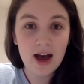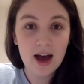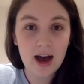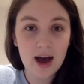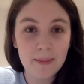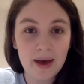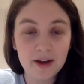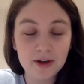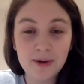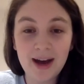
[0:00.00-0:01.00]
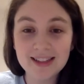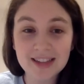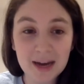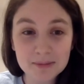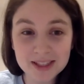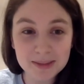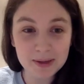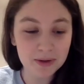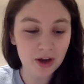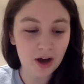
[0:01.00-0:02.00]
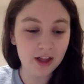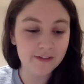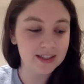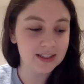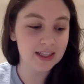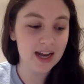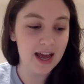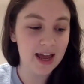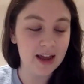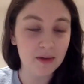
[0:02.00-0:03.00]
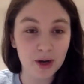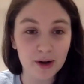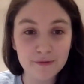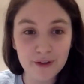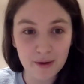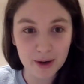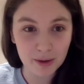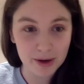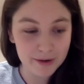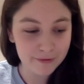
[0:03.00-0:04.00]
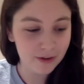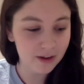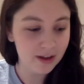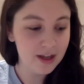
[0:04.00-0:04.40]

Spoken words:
and who has come to speak with all of us today. We are very grateful.